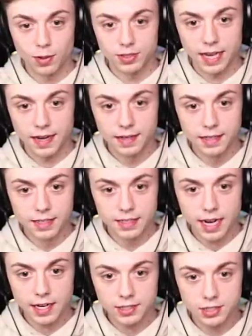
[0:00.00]
almost dead.
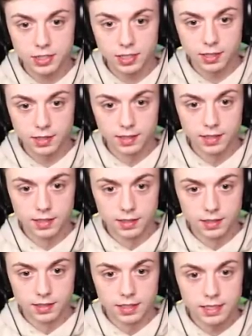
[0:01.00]
Yes.
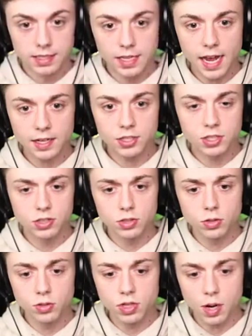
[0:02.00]
Yes,
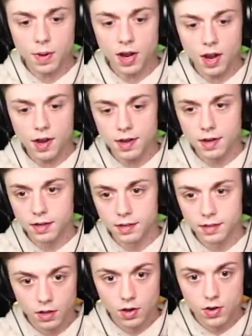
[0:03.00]
dude. Come on.
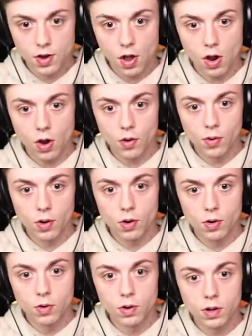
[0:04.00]

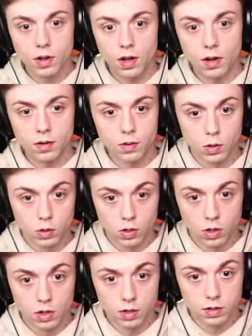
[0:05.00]
No. Uh-oh.
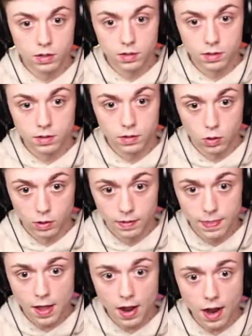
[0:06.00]

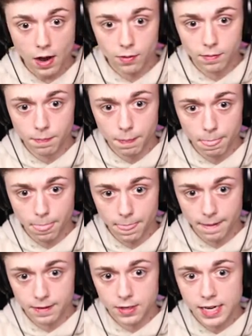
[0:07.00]
No.
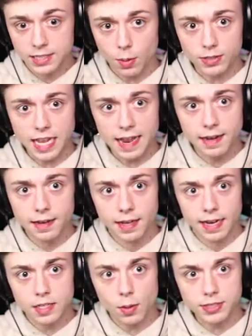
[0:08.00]
He's almost dead!
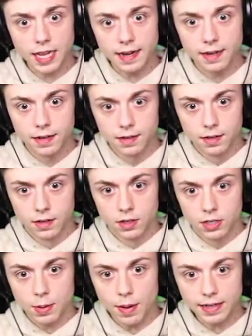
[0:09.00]
He's almost dead!
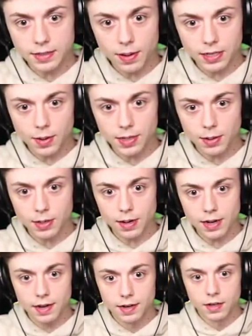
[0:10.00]
Come on, come on, come on, come on, come
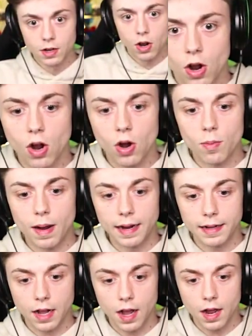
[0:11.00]
on! Oh my
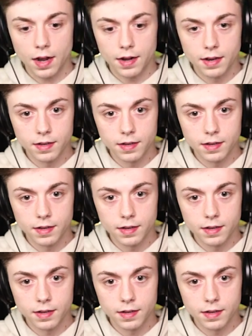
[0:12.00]
god.